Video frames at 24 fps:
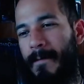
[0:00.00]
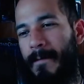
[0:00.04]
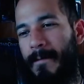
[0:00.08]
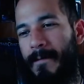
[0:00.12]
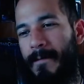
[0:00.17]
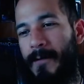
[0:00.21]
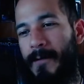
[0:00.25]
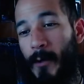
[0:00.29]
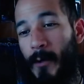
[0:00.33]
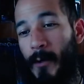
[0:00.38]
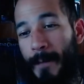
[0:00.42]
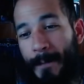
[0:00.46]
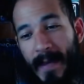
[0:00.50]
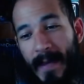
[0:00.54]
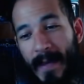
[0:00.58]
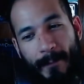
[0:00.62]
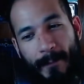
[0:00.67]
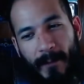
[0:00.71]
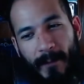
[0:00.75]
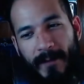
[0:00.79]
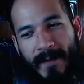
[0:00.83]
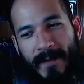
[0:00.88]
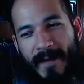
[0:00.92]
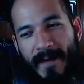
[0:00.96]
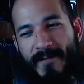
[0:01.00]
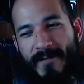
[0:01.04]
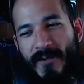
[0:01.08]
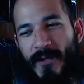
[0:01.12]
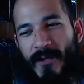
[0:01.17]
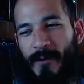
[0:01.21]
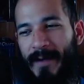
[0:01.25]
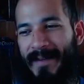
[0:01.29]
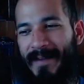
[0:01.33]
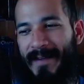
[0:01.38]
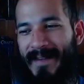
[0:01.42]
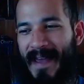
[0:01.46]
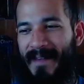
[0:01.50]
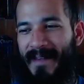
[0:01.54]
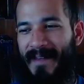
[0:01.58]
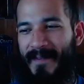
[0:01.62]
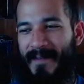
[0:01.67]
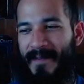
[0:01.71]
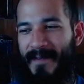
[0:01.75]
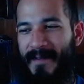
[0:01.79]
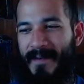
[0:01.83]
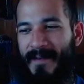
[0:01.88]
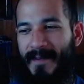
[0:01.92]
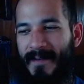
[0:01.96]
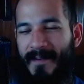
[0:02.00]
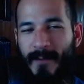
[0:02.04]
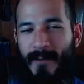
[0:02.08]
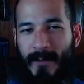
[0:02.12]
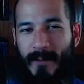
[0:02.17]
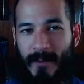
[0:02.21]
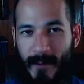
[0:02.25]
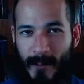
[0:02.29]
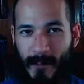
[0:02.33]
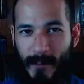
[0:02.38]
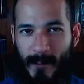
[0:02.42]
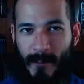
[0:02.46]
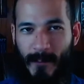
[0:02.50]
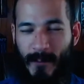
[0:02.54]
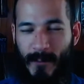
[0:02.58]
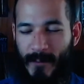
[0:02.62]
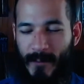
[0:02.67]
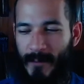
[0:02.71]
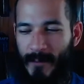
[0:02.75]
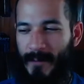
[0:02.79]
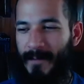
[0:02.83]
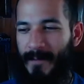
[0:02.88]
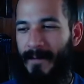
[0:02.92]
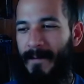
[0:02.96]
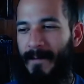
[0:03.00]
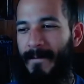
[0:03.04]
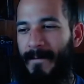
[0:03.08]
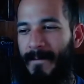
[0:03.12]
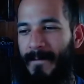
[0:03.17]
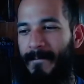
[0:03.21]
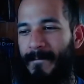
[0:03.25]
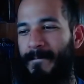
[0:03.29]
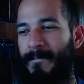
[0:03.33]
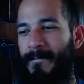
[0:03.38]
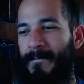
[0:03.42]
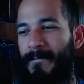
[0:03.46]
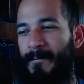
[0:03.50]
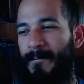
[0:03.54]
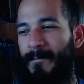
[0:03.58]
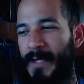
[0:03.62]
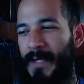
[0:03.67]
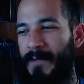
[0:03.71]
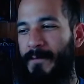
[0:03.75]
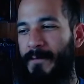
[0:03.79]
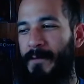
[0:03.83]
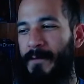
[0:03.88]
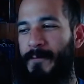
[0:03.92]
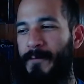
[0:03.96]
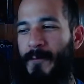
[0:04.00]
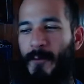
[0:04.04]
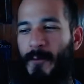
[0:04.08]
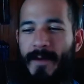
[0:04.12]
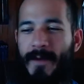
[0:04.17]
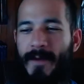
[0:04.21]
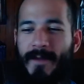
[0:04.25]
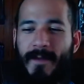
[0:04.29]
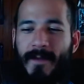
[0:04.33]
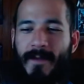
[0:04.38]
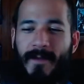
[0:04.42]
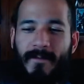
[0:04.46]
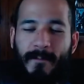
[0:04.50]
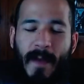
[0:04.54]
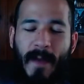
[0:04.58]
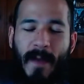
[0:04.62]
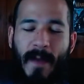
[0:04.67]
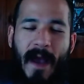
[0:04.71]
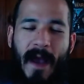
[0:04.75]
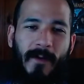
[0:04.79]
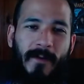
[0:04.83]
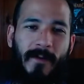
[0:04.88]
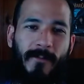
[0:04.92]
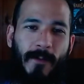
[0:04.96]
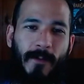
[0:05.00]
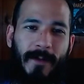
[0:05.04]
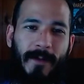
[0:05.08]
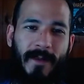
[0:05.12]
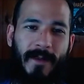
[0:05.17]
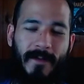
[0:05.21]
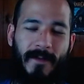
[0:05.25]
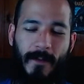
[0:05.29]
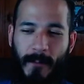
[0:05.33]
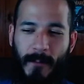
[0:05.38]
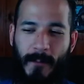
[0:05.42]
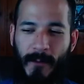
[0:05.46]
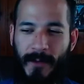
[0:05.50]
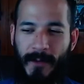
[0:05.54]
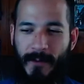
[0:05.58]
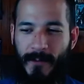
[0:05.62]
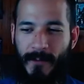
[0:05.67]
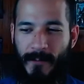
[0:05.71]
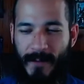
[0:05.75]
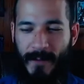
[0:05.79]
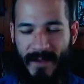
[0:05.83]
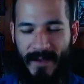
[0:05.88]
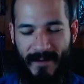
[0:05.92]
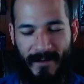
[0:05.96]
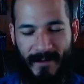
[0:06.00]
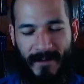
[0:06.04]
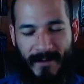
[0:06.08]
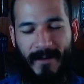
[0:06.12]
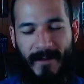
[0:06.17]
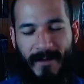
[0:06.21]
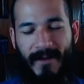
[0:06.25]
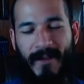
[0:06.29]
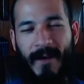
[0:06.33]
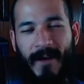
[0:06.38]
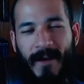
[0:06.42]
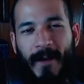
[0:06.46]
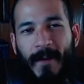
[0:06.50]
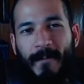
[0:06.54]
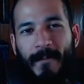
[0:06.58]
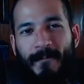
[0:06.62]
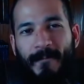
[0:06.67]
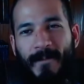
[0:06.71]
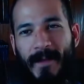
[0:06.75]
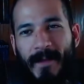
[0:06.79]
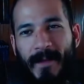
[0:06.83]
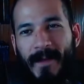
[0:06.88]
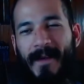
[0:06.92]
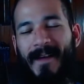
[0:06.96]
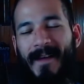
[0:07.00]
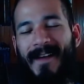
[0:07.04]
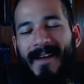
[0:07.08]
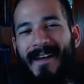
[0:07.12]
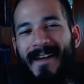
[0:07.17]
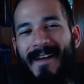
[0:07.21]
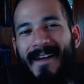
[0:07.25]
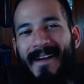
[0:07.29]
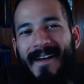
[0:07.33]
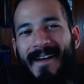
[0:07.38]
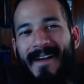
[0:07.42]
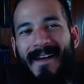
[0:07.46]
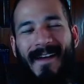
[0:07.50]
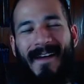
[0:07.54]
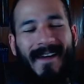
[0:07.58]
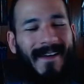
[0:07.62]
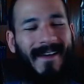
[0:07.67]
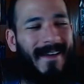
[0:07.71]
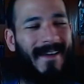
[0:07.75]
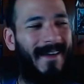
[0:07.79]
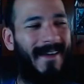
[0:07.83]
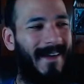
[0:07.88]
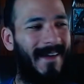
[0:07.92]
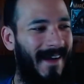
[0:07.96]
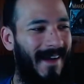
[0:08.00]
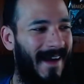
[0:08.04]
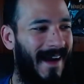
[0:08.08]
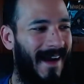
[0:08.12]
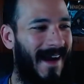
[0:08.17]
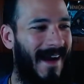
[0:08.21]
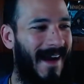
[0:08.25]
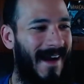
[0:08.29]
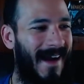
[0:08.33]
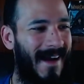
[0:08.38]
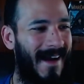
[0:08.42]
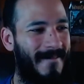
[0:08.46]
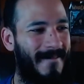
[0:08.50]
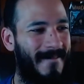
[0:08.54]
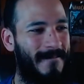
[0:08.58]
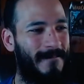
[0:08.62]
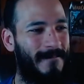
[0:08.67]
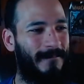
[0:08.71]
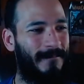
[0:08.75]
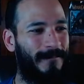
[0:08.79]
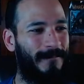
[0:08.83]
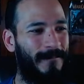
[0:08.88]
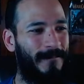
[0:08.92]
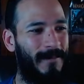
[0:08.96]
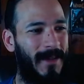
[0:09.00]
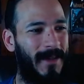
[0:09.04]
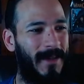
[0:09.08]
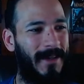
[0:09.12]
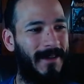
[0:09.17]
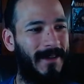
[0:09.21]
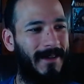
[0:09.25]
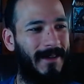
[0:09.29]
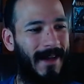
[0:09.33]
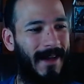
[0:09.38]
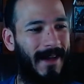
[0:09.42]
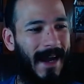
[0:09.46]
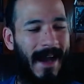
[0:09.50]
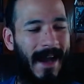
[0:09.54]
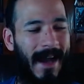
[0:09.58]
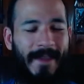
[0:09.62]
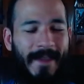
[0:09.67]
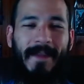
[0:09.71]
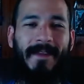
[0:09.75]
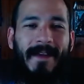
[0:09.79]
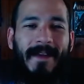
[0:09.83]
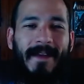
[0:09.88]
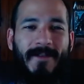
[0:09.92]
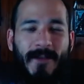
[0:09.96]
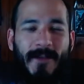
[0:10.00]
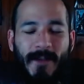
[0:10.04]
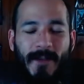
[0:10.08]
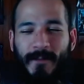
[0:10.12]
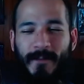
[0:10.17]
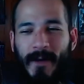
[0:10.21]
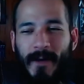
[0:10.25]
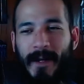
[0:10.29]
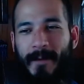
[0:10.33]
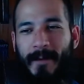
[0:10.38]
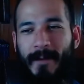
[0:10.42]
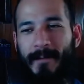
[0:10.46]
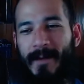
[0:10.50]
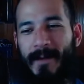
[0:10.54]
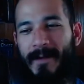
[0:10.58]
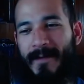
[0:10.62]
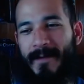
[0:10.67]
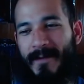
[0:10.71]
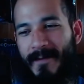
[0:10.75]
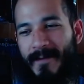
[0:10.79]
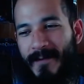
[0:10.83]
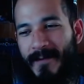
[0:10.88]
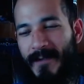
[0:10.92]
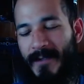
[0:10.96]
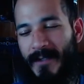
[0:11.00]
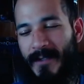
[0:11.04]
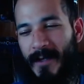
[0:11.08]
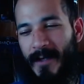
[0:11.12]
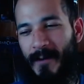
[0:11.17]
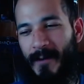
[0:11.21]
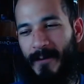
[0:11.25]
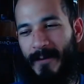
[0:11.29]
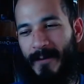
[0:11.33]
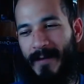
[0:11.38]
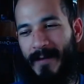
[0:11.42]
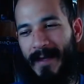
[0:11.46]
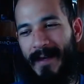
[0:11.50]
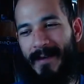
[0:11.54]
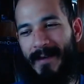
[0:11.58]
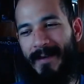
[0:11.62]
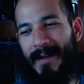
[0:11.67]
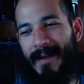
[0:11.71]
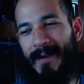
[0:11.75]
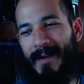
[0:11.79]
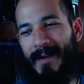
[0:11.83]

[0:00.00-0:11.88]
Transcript: your peoples have shown a tendency to use peaceful sources of power for disharmonious reasons. So I think that's just funny, because it just shows that